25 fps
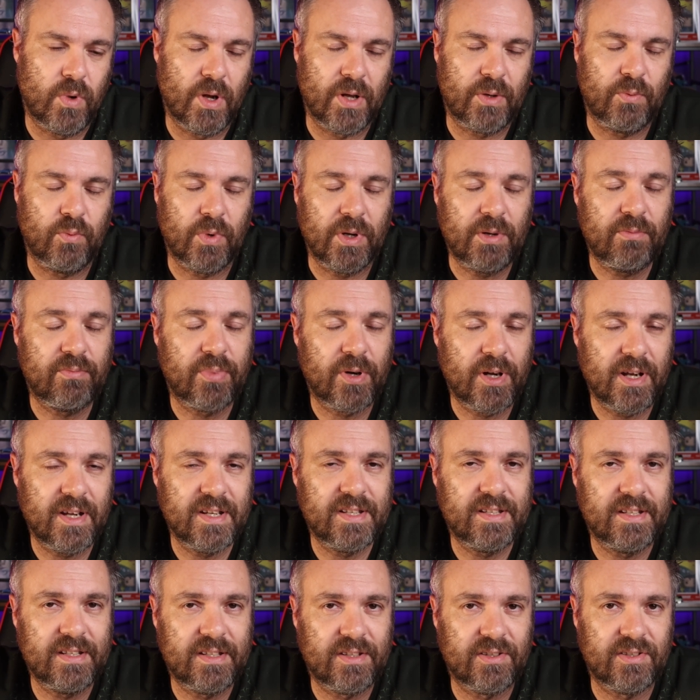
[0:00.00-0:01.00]
at what
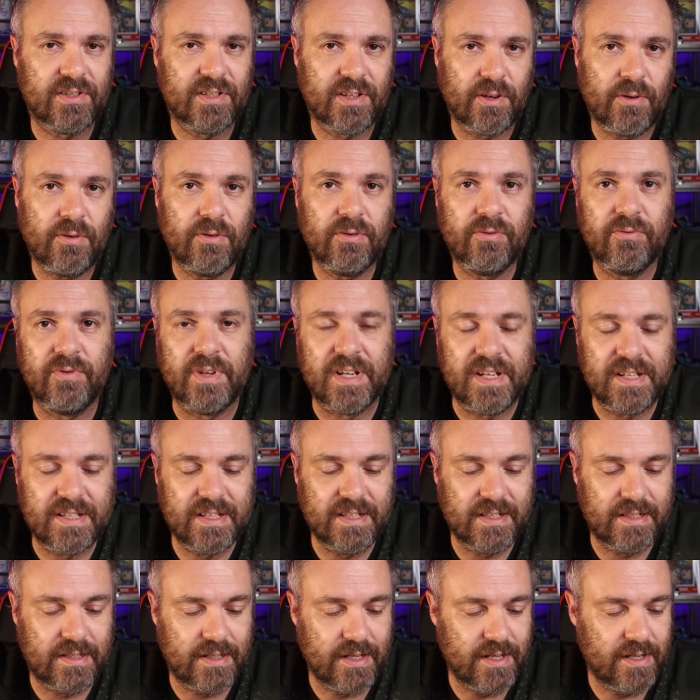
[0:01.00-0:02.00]
price it's sold
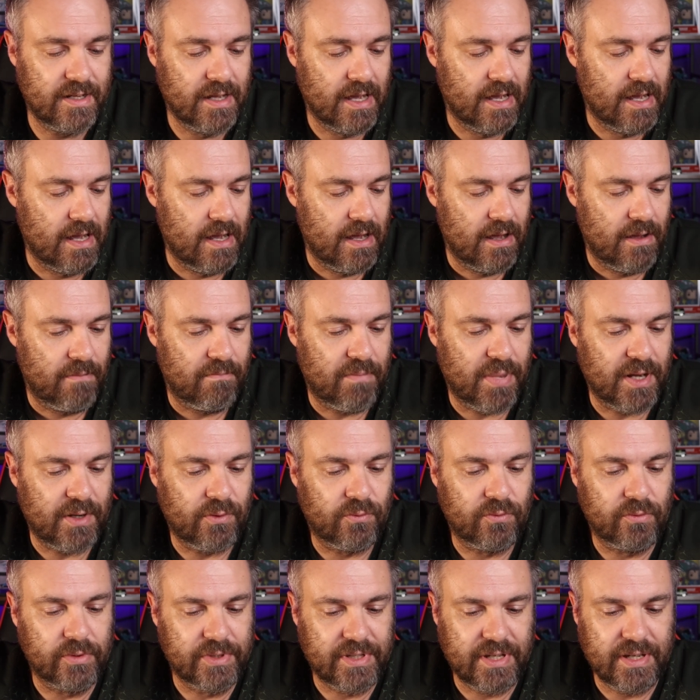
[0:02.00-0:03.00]
recently,
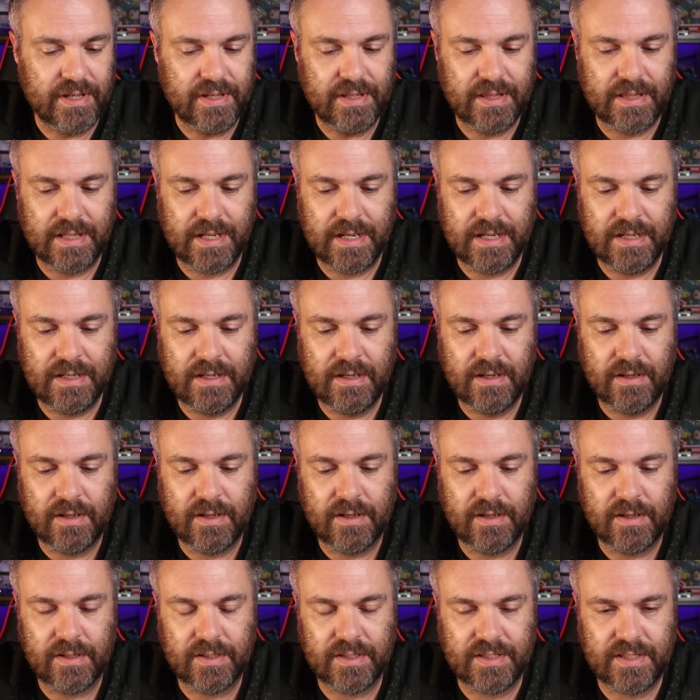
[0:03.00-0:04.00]
but also
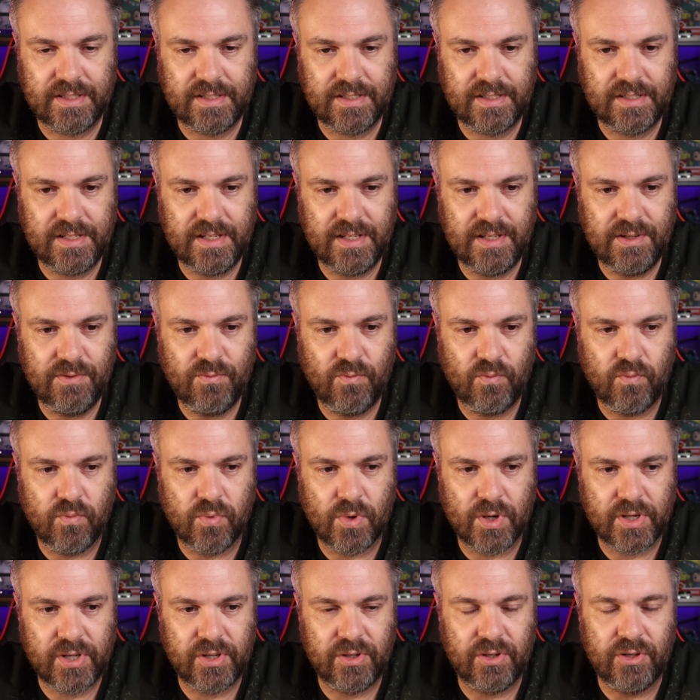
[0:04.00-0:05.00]
then see
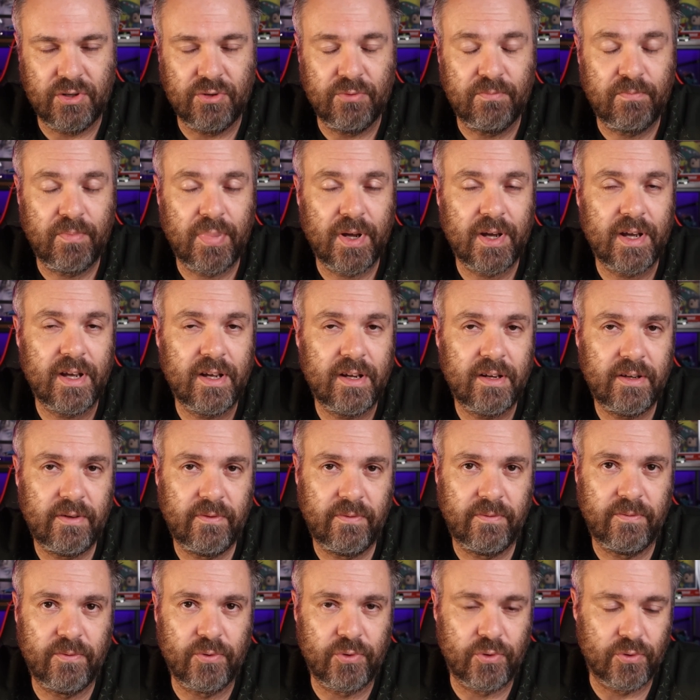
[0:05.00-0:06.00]
what you
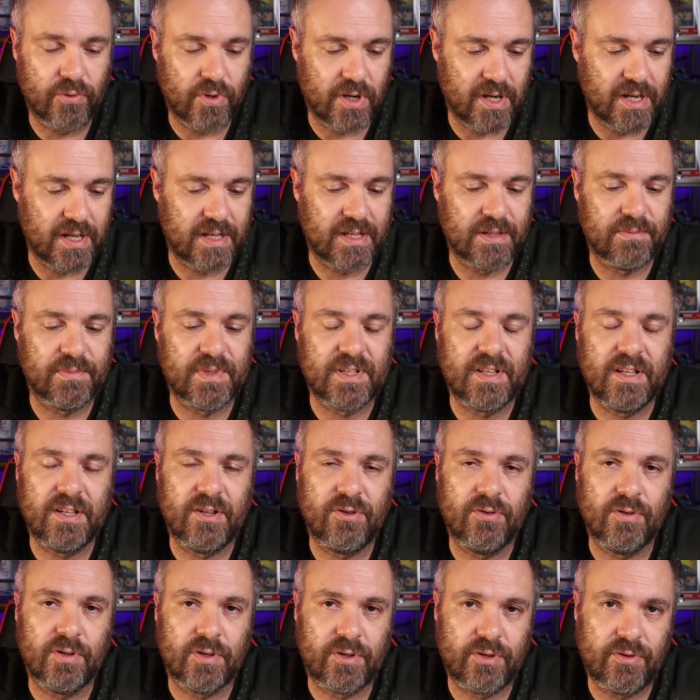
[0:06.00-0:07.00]
paid for your items
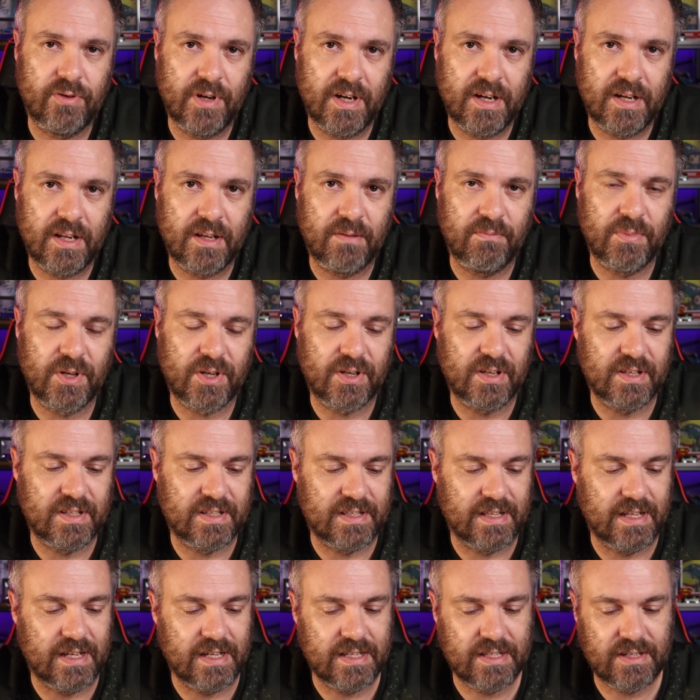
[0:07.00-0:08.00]
that you are trading,
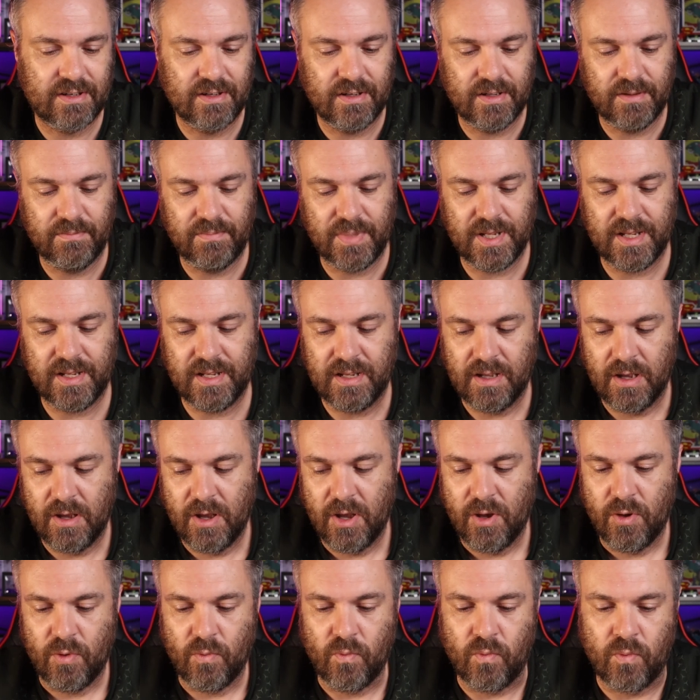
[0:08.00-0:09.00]
because that's going to be
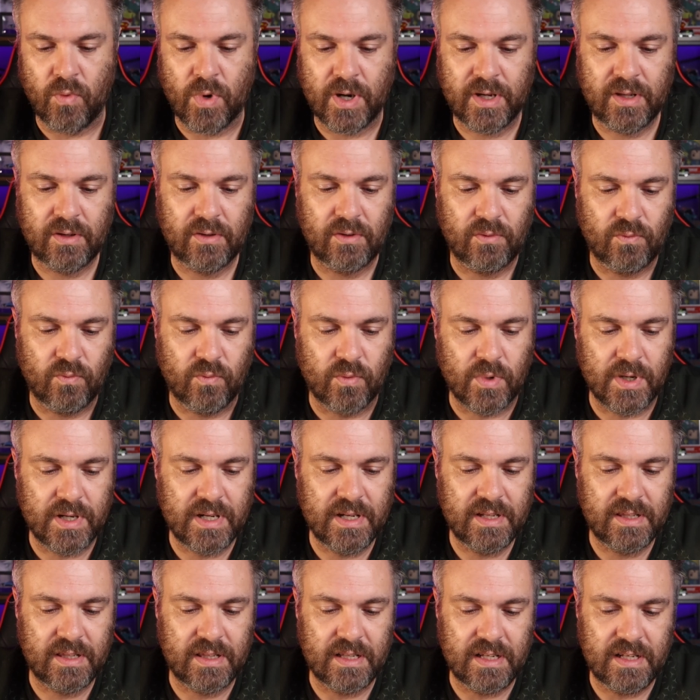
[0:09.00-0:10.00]
what what
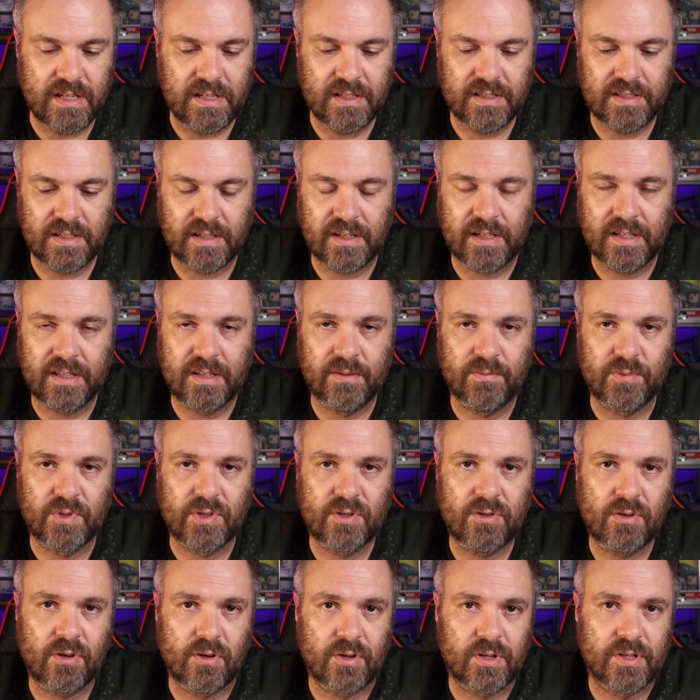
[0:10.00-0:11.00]
did these
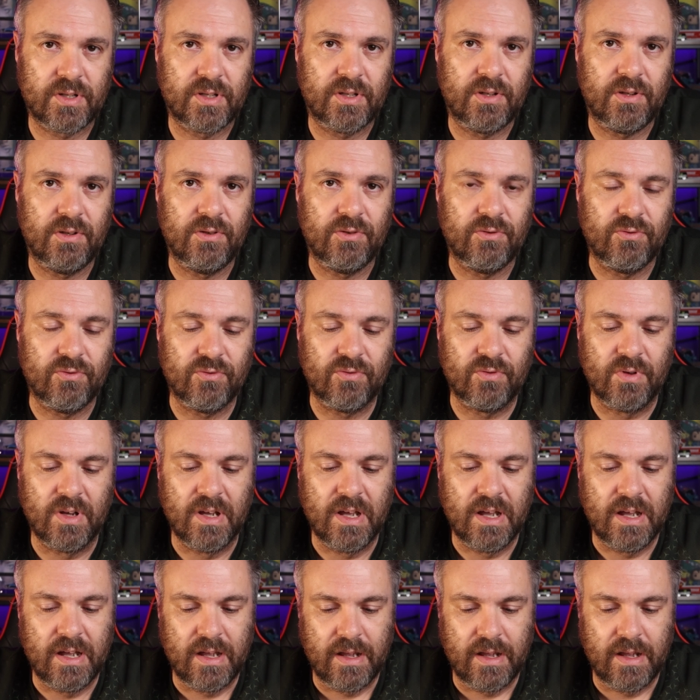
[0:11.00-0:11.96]
items cost you